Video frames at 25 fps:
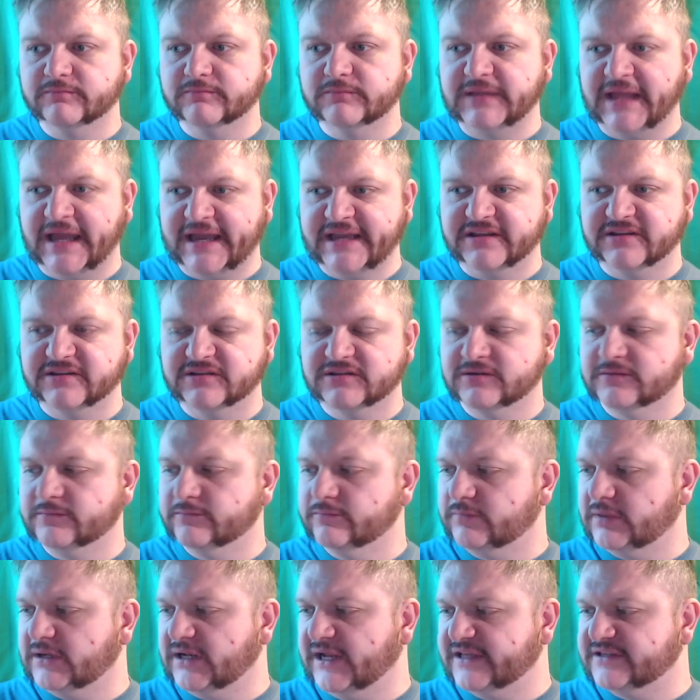nice,
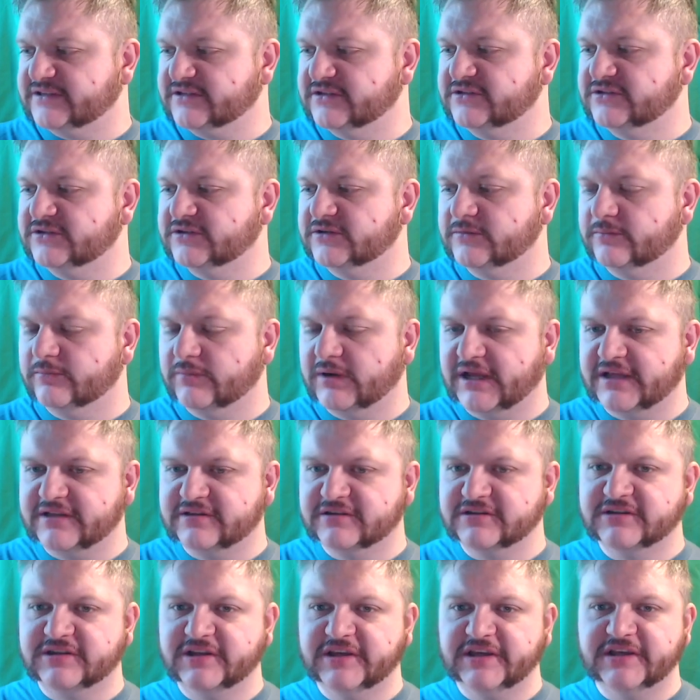pleasant
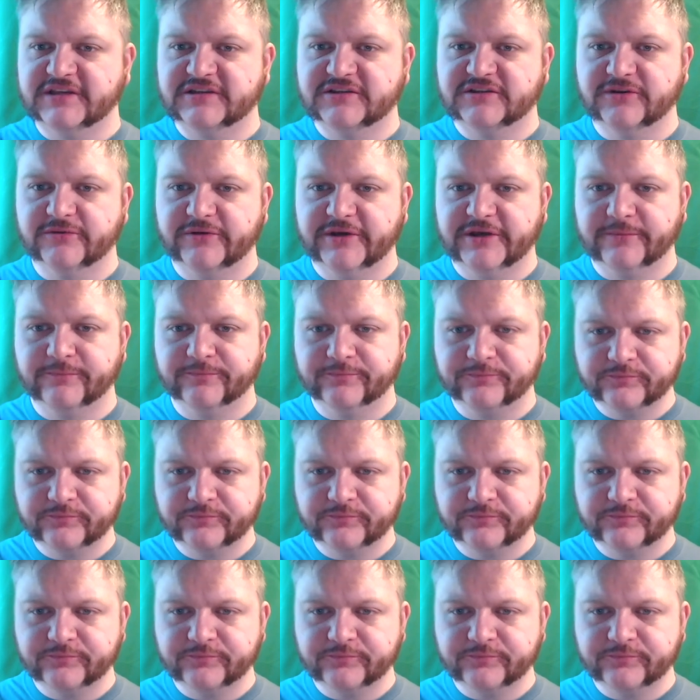taste to it.